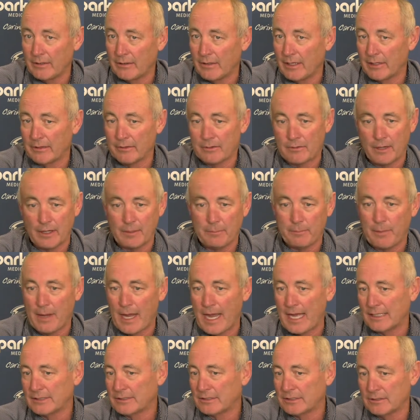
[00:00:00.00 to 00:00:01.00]
We had great
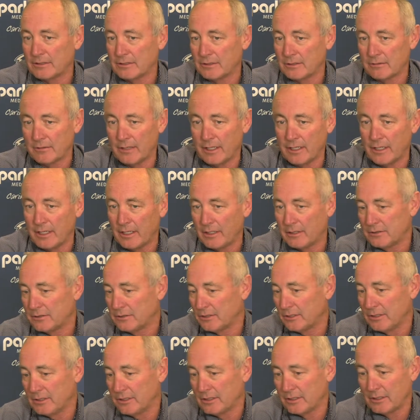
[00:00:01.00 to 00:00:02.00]
passion and great
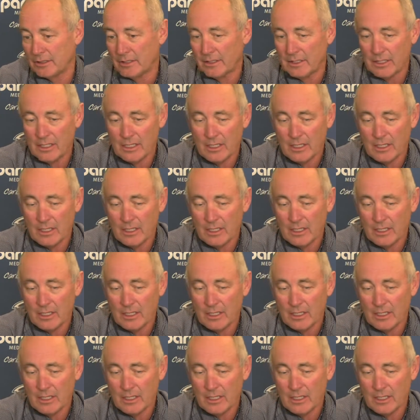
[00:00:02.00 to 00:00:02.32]
energy, and